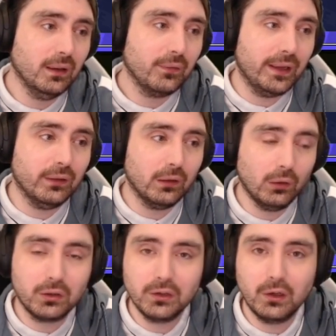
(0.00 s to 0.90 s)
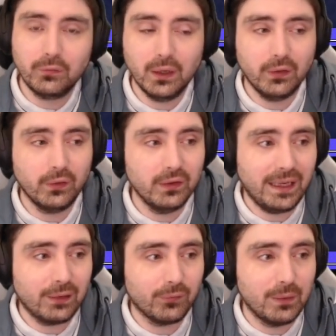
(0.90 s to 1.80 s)
then look no further than
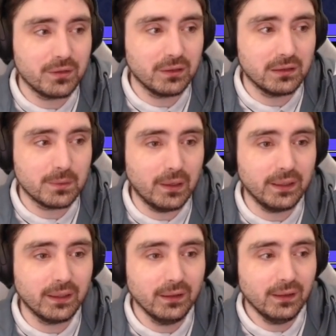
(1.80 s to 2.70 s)
Hack Phlegm Scuttle Spike.